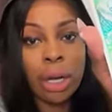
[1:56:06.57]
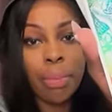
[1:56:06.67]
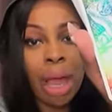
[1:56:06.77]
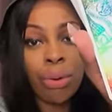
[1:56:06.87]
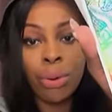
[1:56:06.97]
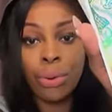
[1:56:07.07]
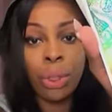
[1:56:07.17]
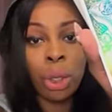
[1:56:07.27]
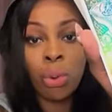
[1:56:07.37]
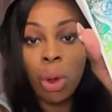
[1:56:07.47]
about who
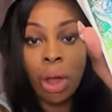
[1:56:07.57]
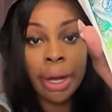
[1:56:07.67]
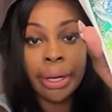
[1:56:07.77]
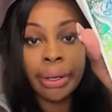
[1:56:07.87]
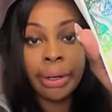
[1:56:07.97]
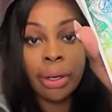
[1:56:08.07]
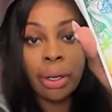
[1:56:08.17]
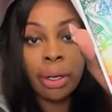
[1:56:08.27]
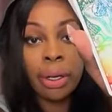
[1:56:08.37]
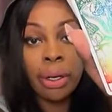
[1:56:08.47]
you are.
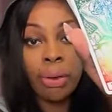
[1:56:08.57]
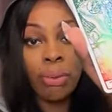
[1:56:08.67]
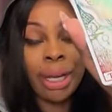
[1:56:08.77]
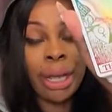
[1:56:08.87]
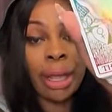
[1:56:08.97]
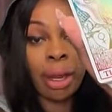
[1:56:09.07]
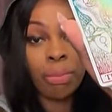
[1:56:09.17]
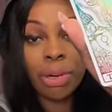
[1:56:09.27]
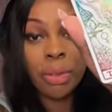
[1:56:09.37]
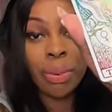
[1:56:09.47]
With the
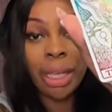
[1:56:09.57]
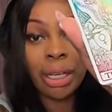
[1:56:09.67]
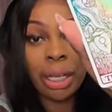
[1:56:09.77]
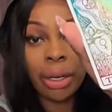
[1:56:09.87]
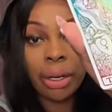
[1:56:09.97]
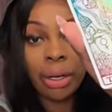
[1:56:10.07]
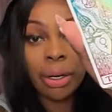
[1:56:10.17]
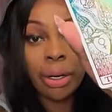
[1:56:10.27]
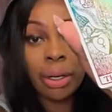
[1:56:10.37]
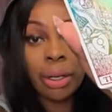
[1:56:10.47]
Empress being here,
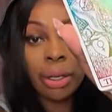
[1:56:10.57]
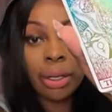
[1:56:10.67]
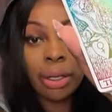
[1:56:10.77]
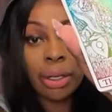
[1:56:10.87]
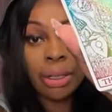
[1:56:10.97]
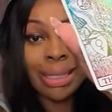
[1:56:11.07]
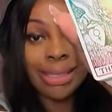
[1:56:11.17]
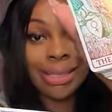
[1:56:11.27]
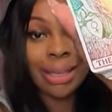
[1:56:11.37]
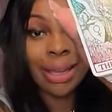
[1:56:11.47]
the
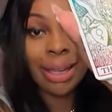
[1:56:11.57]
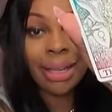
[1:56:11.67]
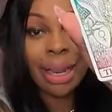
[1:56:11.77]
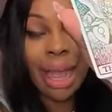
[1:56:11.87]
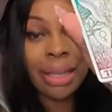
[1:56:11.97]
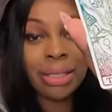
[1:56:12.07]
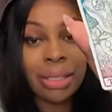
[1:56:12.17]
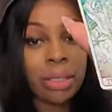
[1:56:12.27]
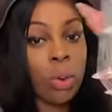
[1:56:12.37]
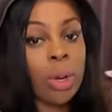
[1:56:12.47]
Sun, Ace
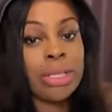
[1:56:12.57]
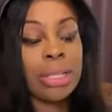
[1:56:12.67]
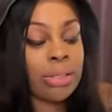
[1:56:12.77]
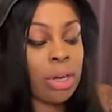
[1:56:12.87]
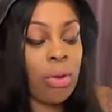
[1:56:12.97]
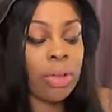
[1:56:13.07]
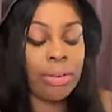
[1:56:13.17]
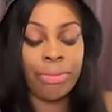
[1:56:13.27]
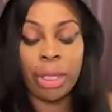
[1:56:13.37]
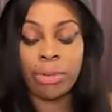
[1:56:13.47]
of Swords, there's no
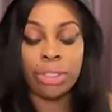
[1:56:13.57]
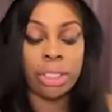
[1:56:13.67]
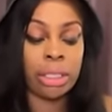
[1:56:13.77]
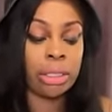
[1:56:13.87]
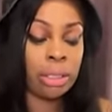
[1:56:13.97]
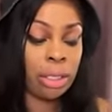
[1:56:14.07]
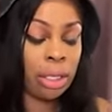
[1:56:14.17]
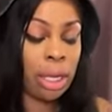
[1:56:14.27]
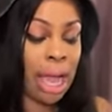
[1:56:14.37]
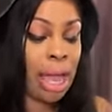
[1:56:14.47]
confusion at